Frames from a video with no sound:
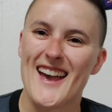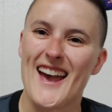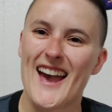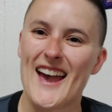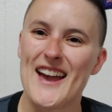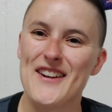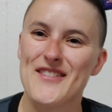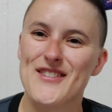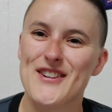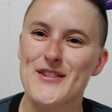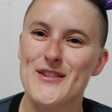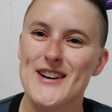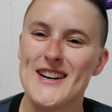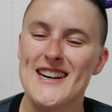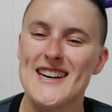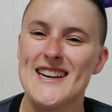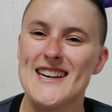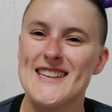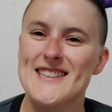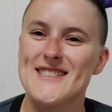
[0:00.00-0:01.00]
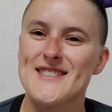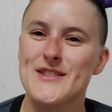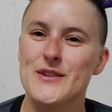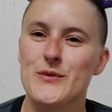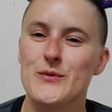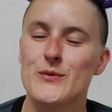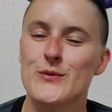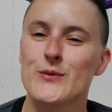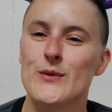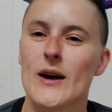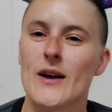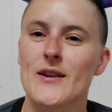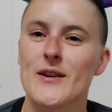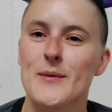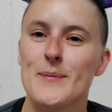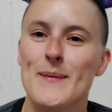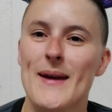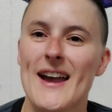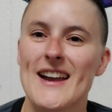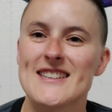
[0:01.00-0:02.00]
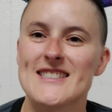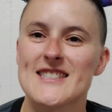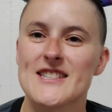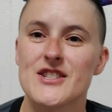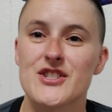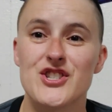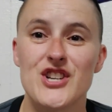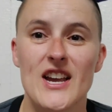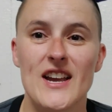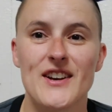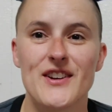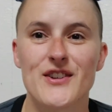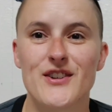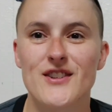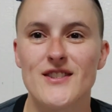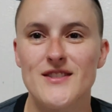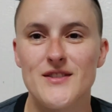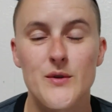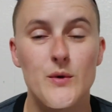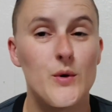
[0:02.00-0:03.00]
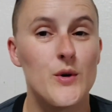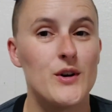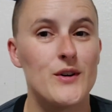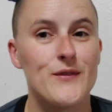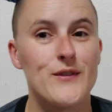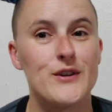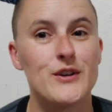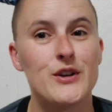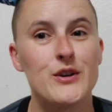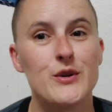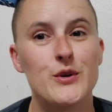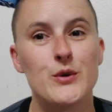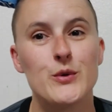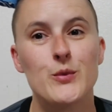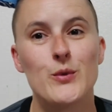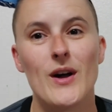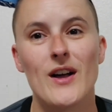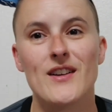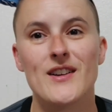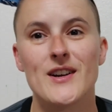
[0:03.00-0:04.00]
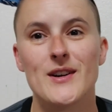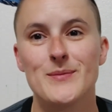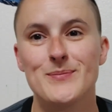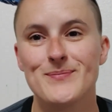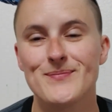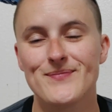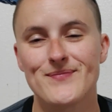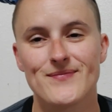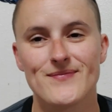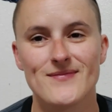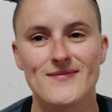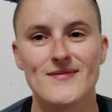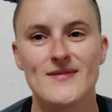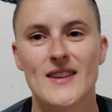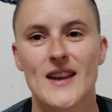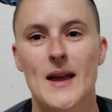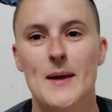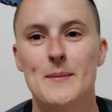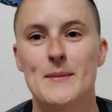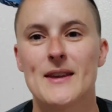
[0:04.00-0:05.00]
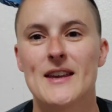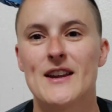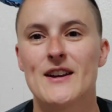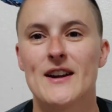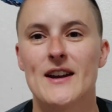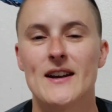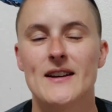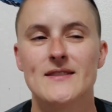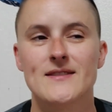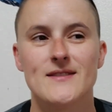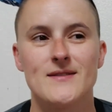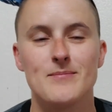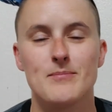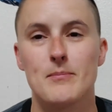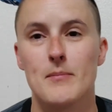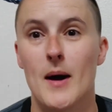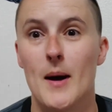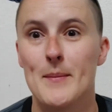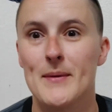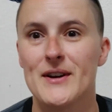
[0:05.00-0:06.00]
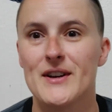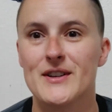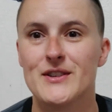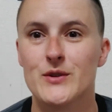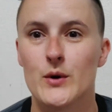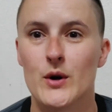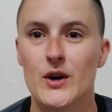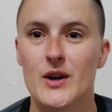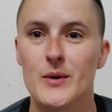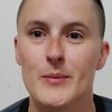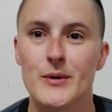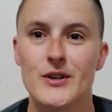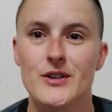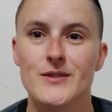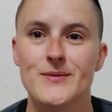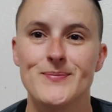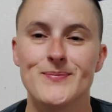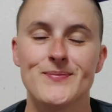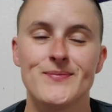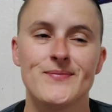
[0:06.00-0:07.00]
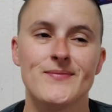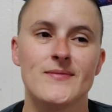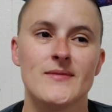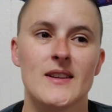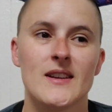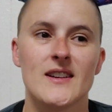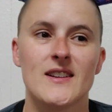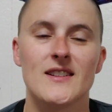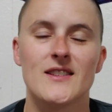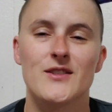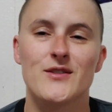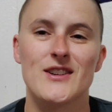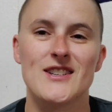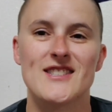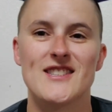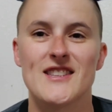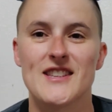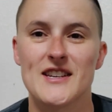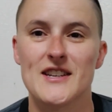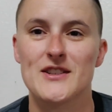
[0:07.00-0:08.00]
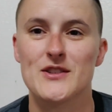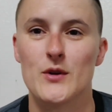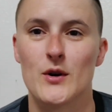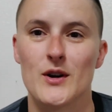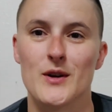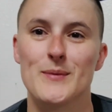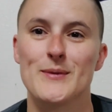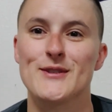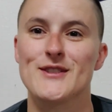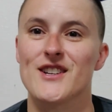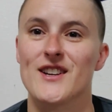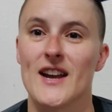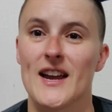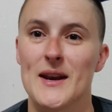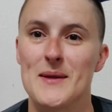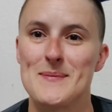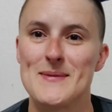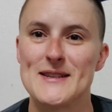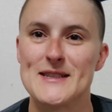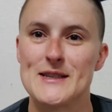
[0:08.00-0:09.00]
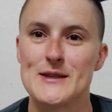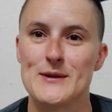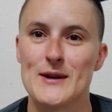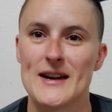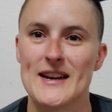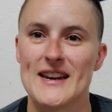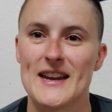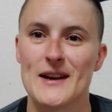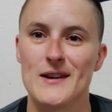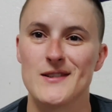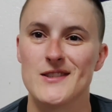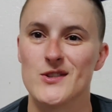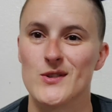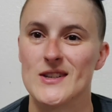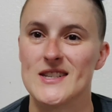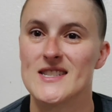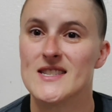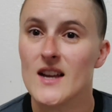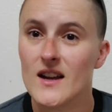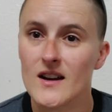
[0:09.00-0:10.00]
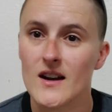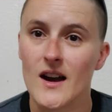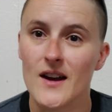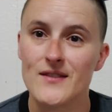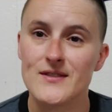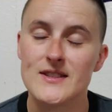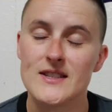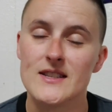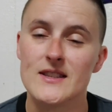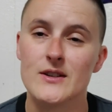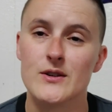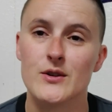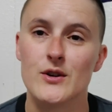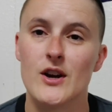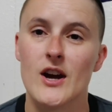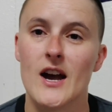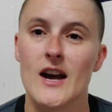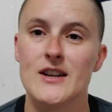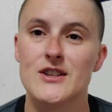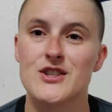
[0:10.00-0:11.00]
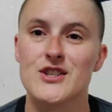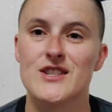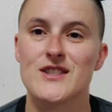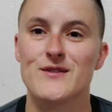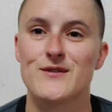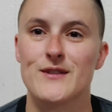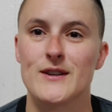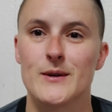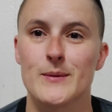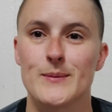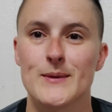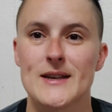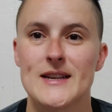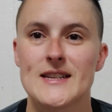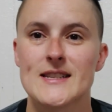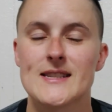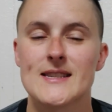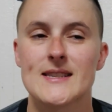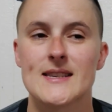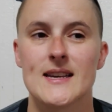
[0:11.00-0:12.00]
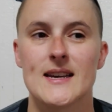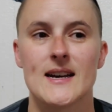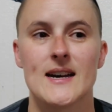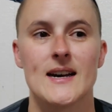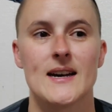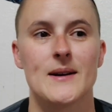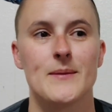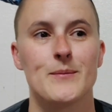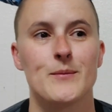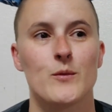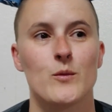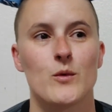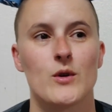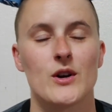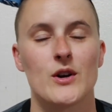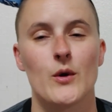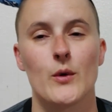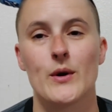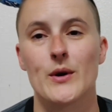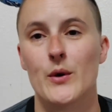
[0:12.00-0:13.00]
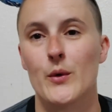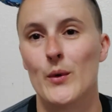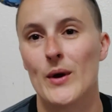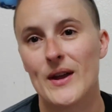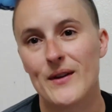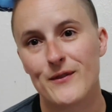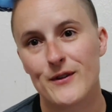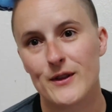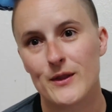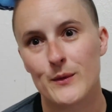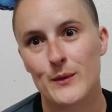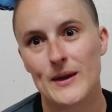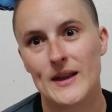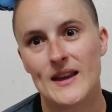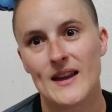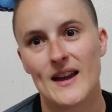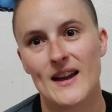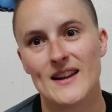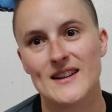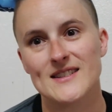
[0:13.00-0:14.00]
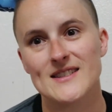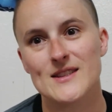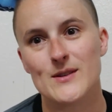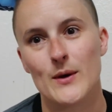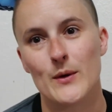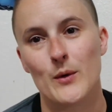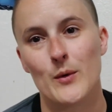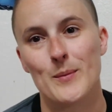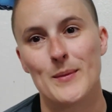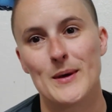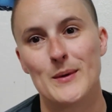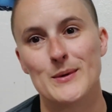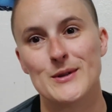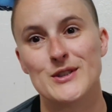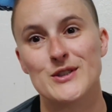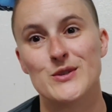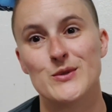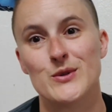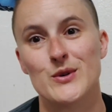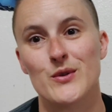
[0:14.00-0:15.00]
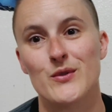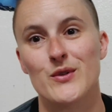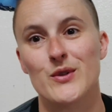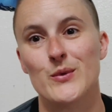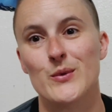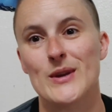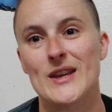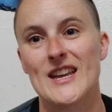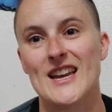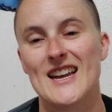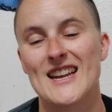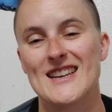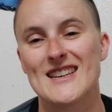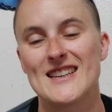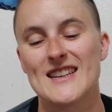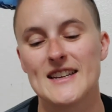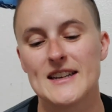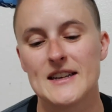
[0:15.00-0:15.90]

Hi everyone, welcome back to the channel, or if you're new, welcome. I'm Kira, Mama Adorkable. The rest of the Adorkables are kind of busy right now, so I snuck off to the garage to film this. Um, we're going away for the weekend, so I won't be able to do it over the weekend.